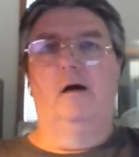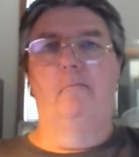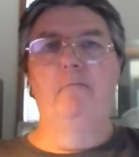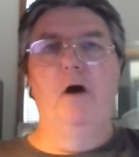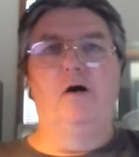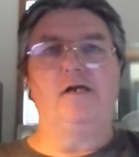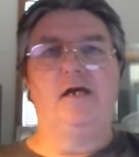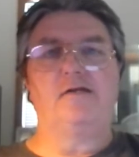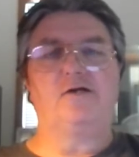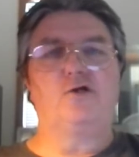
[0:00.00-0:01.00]

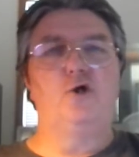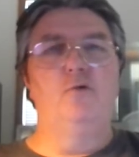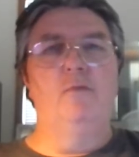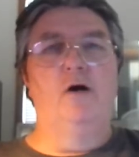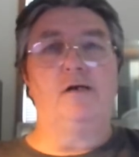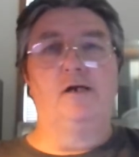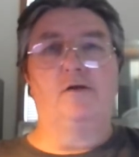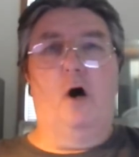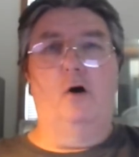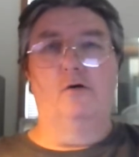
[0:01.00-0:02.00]
million to two million
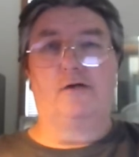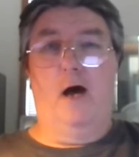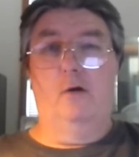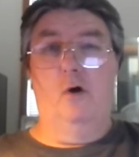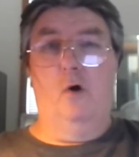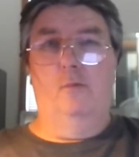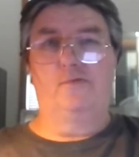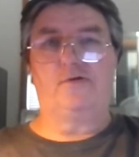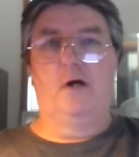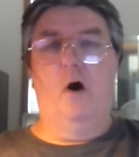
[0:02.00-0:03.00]
dollar
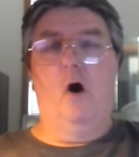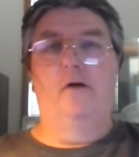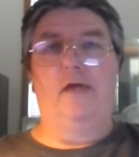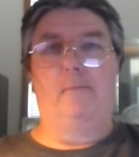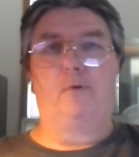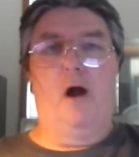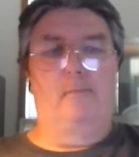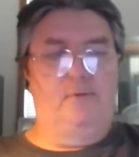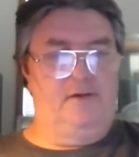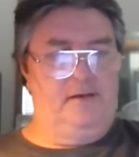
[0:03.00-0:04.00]
townhomes on that
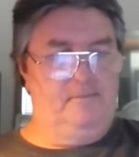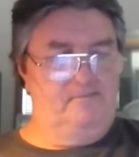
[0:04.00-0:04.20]
property.